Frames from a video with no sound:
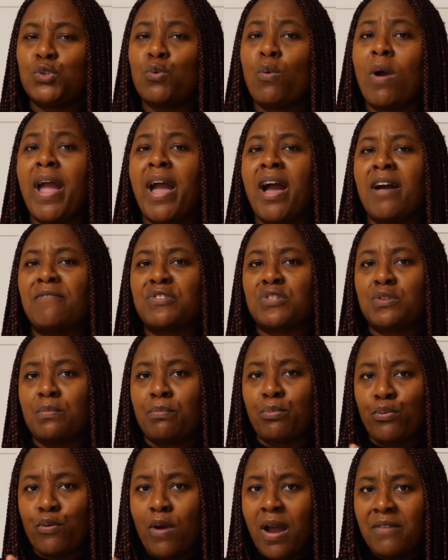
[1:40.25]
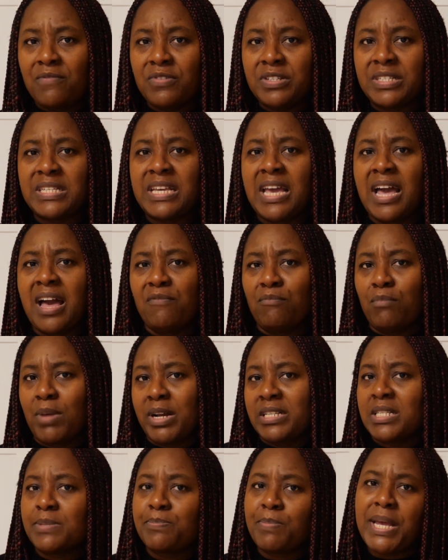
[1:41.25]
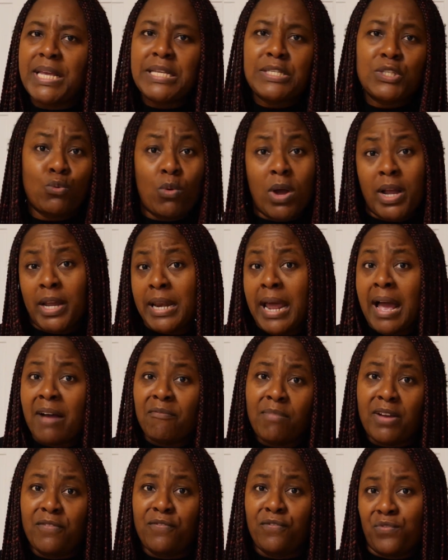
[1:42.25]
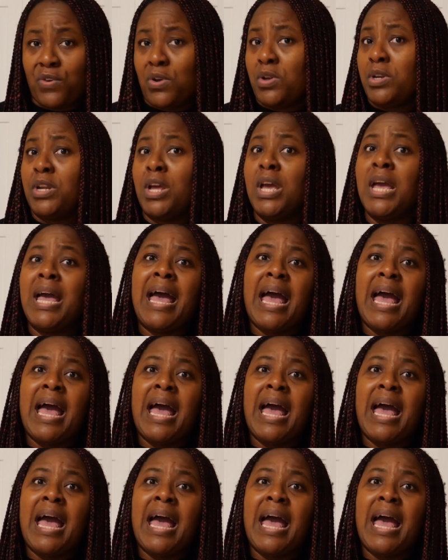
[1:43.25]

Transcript: So I have some privacy, I have my space so I can have my fun